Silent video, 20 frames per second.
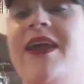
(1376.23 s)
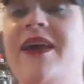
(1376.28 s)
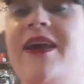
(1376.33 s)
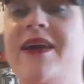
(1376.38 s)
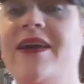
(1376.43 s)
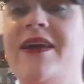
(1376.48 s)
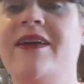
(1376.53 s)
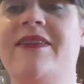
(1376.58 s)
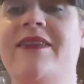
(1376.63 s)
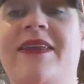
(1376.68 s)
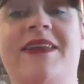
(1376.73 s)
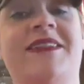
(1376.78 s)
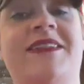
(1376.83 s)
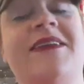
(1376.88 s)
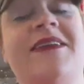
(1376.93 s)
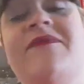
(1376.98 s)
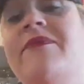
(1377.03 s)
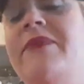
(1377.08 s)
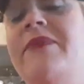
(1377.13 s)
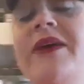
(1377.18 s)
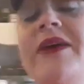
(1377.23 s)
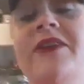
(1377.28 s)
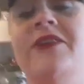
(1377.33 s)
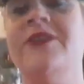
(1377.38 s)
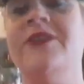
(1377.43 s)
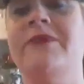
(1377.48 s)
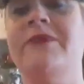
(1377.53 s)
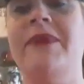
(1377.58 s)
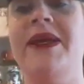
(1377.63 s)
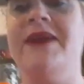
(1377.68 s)
yeah, that's even
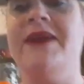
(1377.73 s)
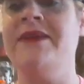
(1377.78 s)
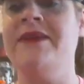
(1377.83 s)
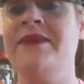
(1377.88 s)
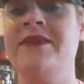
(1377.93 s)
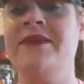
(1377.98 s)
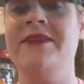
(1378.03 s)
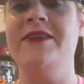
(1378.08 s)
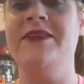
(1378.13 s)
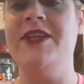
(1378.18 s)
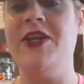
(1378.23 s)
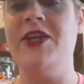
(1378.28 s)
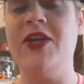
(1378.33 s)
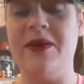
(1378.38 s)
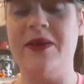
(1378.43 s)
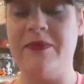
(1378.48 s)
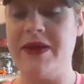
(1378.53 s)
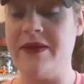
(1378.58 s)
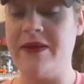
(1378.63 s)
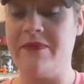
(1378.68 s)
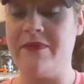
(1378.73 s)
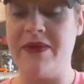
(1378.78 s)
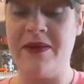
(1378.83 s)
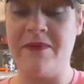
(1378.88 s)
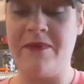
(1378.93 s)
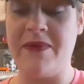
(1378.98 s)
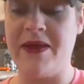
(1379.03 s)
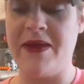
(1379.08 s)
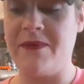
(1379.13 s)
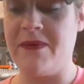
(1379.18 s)
better, man. You get me a
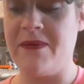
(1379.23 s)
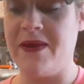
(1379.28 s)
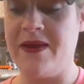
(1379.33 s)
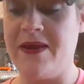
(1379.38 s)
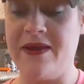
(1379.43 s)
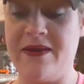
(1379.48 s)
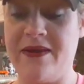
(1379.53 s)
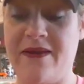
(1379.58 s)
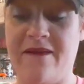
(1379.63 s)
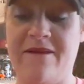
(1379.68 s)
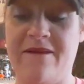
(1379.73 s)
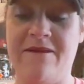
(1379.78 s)
pink backpack.